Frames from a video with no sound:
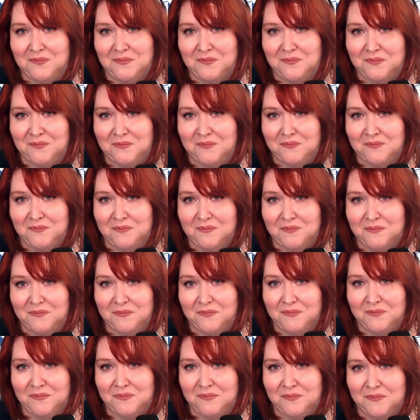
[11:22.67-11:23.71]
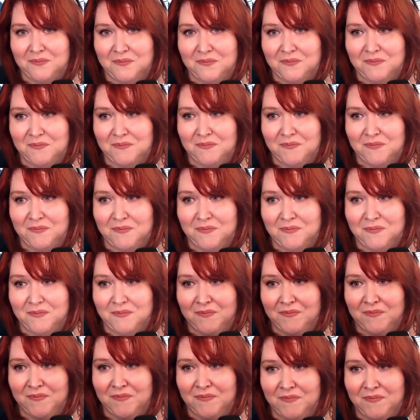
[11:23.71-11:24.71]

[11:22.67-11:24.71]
(no one is talking)